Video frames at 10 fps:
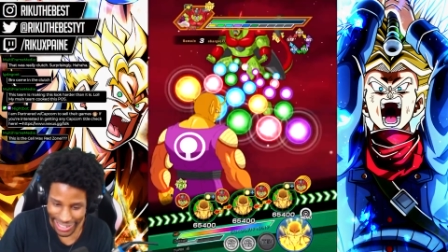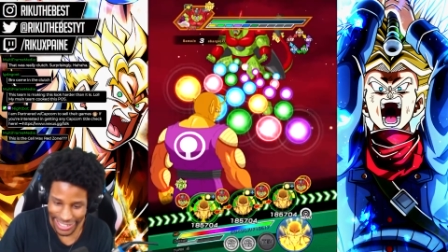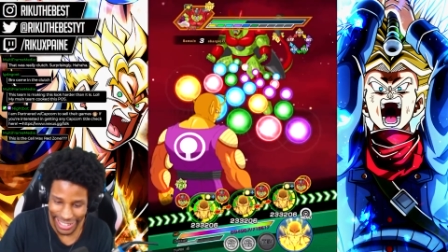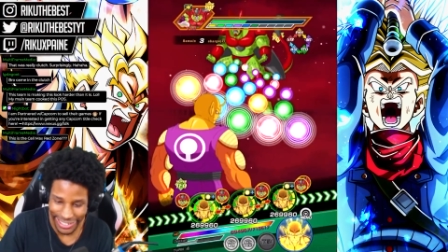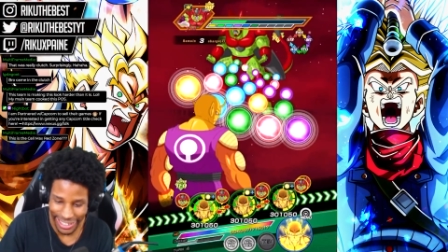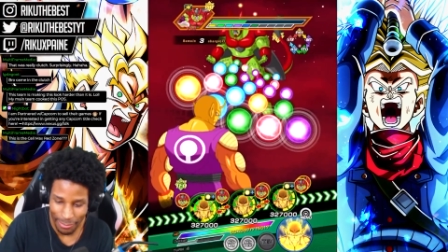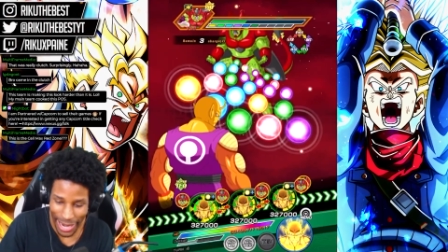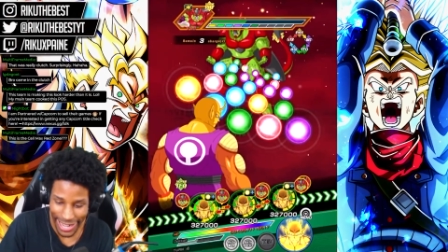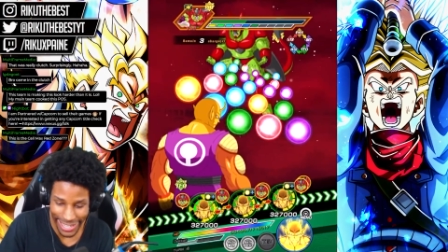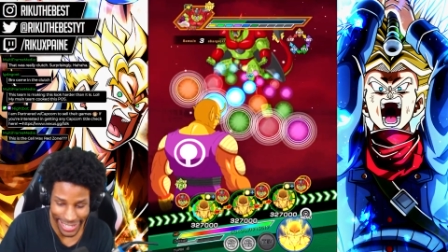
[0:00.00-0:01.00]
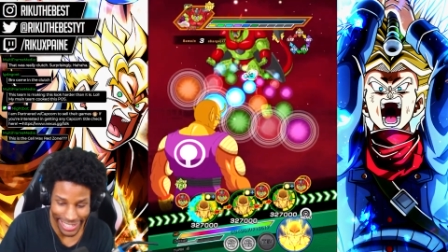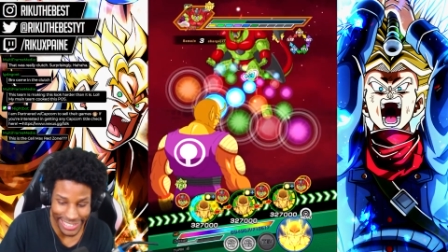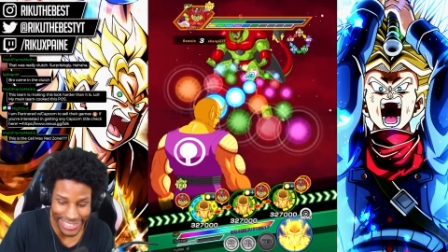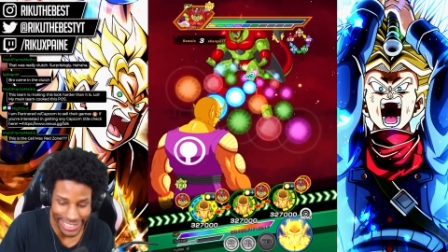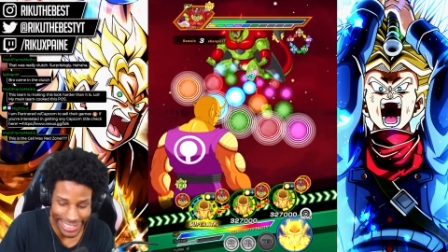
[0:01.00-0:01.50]
No, no, Maya getting
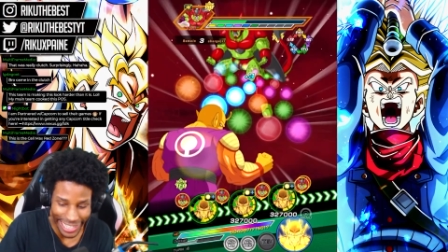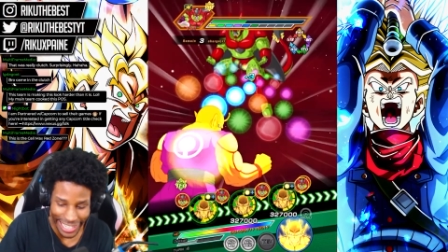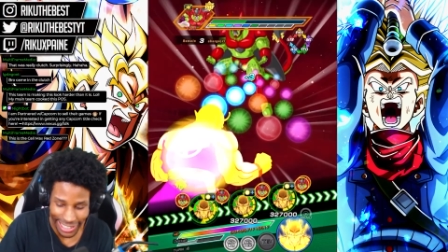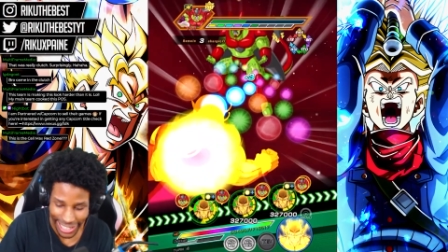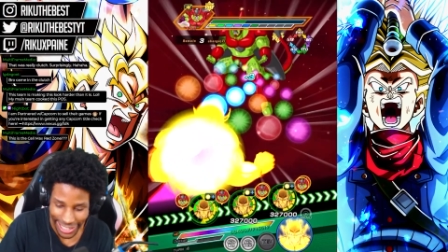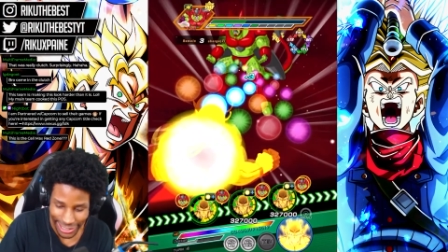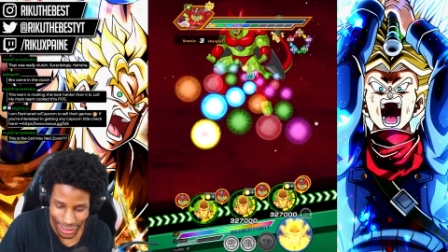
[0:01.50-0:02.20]
slayed like a